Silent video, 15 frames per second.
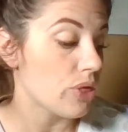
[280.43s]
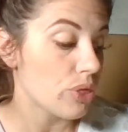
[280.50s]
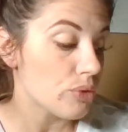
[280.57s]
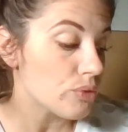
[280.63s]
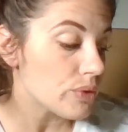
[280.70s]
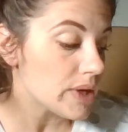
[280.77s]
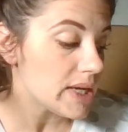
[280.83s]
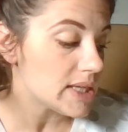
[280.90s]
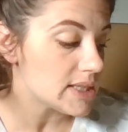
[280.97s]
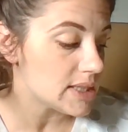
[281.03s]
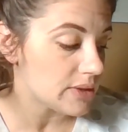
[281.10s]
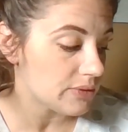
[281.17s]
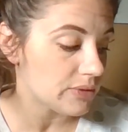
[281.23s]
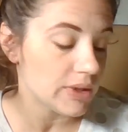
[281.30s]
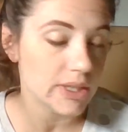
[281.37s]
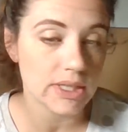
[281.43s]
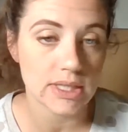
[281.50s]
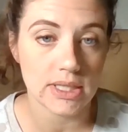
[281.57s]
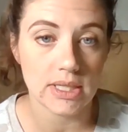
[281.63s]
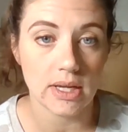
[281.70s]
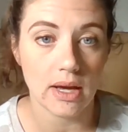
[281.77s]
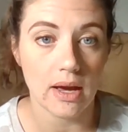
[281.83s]
3
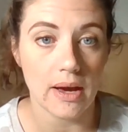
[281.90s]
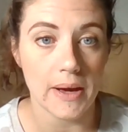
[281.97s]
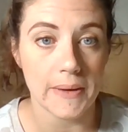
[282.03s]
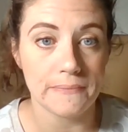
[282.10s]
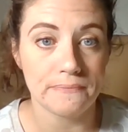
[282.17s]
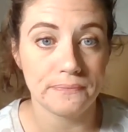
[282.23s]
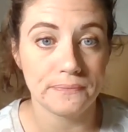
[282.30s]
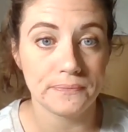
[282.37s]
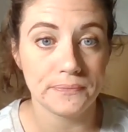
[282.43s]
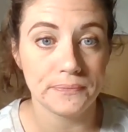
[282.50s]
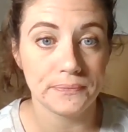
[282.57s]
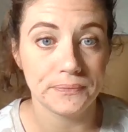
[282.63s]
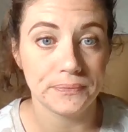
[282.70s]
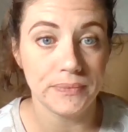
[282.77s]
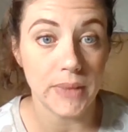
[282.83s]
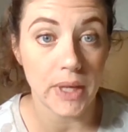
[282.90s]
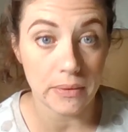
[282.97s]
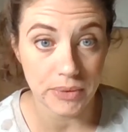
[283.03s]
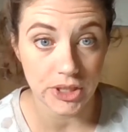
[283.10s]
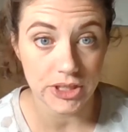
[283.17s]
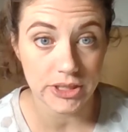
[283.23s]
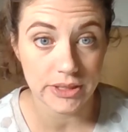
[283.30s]
different
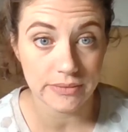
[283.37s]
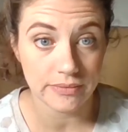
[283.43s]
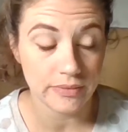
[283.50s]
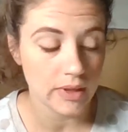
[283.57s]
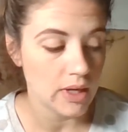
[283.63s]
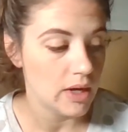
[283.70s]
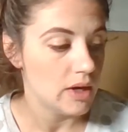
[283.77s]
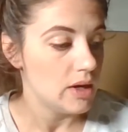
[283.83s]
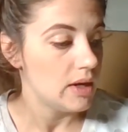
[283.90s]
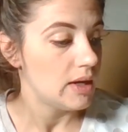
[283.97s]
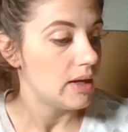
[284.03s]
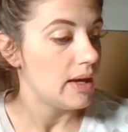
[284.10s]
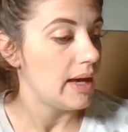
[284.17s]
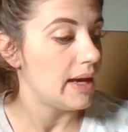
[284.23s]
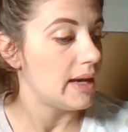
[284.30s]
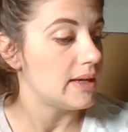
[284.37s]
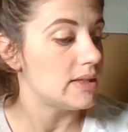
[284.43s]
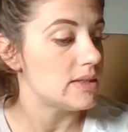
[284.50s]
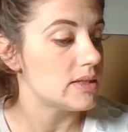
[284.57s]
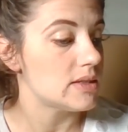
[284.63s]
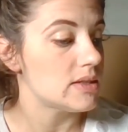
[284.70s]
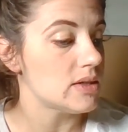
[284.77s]
numbers
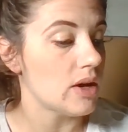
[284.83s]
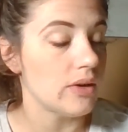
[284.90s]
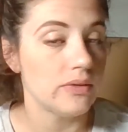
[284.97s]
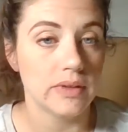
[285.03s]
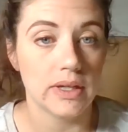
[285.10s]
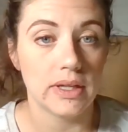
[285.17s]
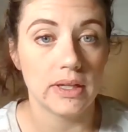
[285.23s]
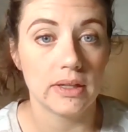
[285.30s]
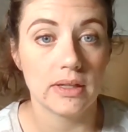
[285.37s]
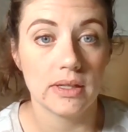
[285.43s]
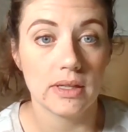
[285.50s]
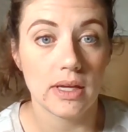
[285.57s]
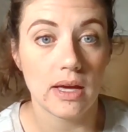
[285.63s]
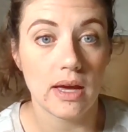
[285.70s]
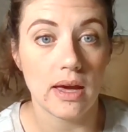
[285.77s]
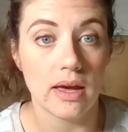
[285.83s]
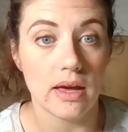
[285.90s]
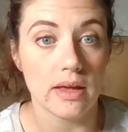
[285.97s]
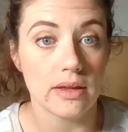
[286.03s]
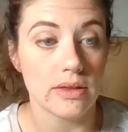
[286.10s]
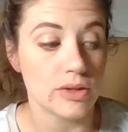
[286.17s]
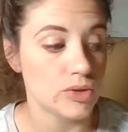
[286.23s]
and solving
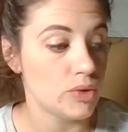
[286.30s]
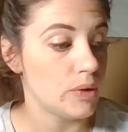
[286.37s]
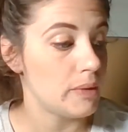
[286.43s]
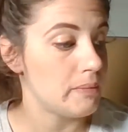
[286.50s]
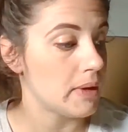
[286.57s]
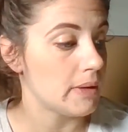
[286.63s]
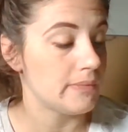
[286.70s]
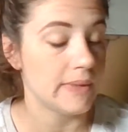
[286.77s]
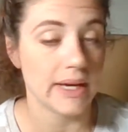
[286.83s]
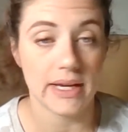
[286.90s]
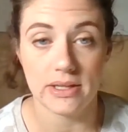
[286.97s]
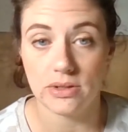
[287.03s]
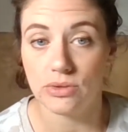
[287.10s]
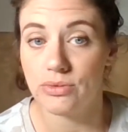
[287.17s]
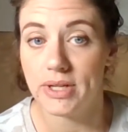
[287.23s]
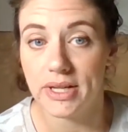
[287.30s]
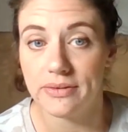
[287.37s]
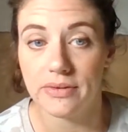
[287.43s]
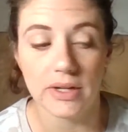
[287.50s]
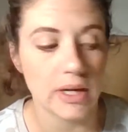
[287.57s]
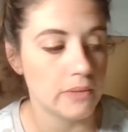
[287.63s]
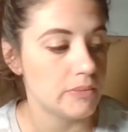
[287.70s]
the story problem that has 3
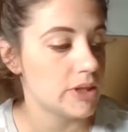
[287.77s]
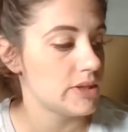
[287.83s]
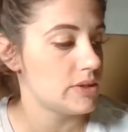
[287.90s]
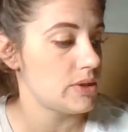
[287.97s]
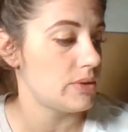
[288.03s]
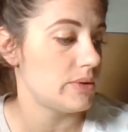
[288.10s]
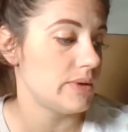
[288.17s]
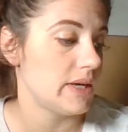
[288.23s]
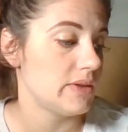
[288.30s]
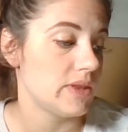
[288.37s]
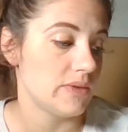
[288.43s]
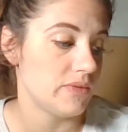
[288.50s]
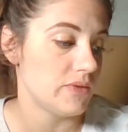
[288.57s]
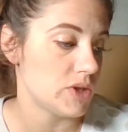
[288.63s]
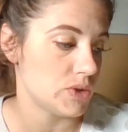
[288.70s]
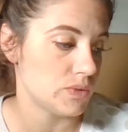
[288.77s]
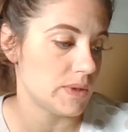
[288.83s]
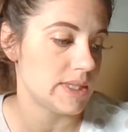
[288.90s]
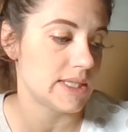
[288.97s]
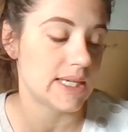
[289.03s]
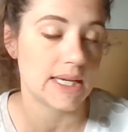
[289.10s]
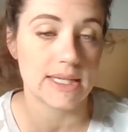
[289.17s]
different numbers. So like the first
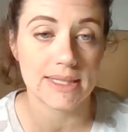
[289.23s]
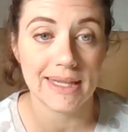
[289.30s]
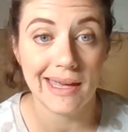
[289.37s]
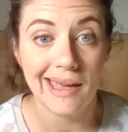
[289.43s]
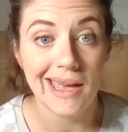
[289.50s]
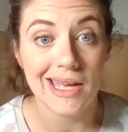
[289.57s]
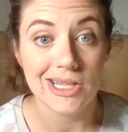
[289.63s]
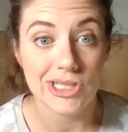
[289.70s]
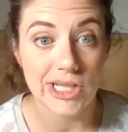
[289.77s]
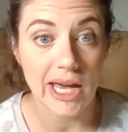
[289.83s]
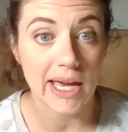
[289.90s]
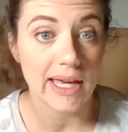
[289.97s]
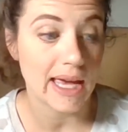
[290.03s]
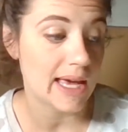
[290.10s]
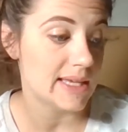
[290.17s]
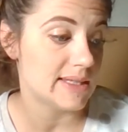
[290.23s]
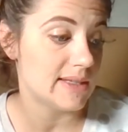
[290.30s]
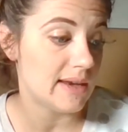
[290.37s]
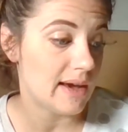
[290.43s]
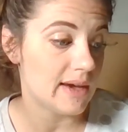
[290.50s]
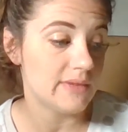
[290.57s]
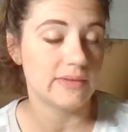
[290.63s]
one says, Jack has
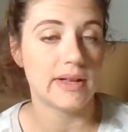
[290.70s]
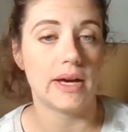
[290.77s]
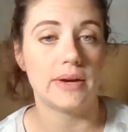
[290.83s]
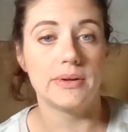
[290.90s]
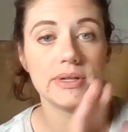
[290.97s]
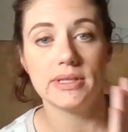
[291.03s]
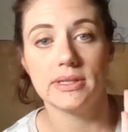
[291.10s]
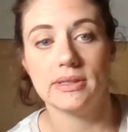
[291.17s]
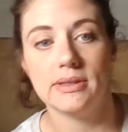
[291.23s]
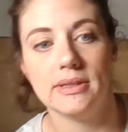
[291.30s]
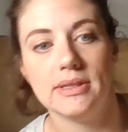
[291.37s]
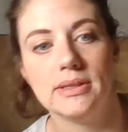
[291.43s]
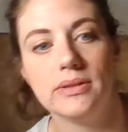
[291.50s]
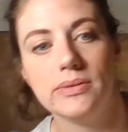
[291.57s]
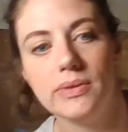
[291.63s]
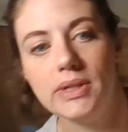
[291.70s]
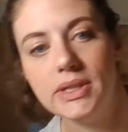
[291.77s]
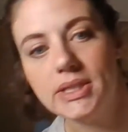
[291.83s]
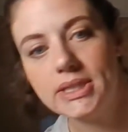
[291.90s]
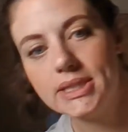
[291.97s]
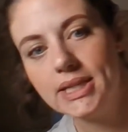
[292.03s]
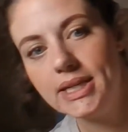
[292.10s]
9 flowers. This is what it
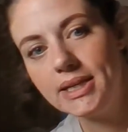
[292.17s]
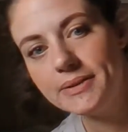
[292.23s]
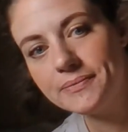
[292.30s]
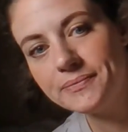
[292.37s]
looks like.